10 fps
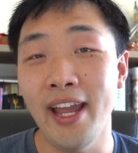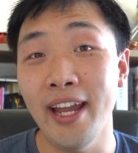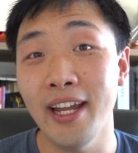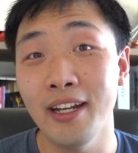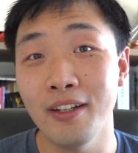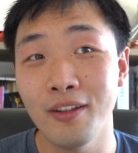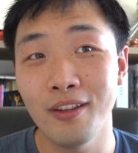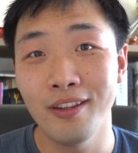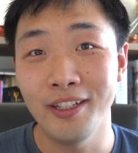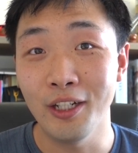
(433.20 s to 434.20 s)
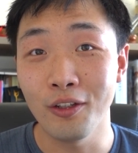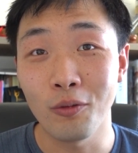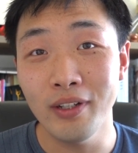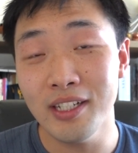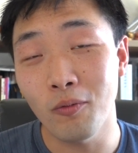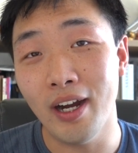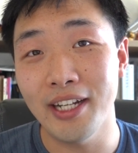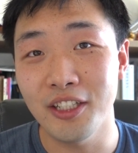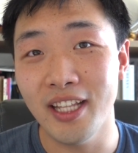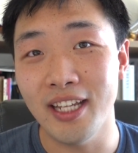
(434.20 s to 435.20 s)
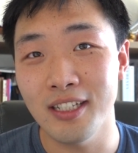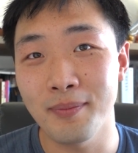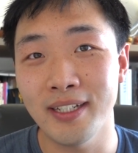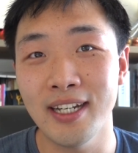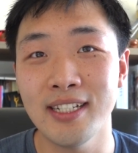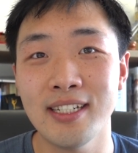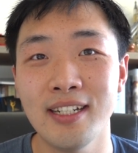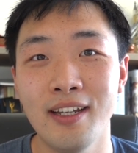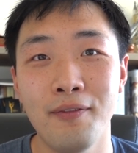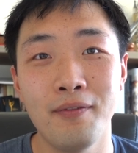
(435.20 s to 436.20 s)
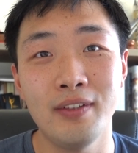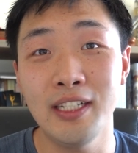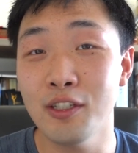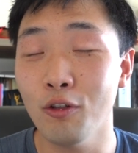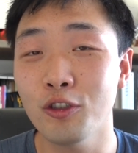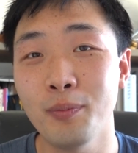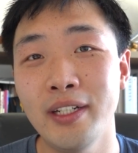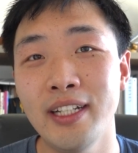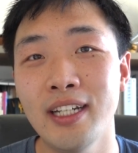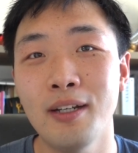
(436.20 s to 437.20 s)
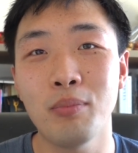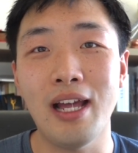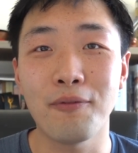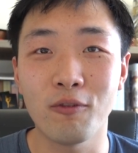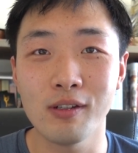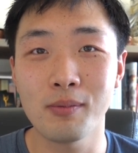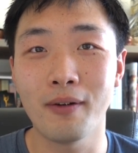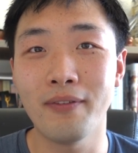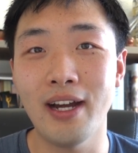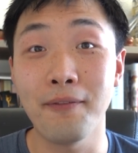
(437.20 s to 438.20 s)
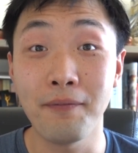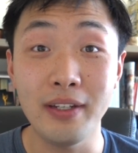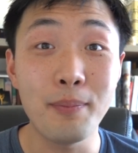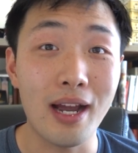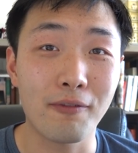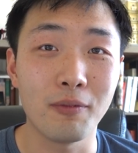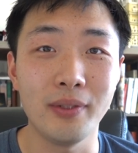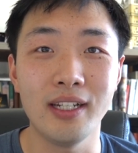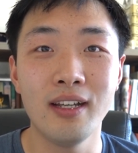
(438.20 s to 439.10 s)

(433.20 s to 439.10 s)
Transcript: And the reason why I do that is because these social media platforms provide feedback for me.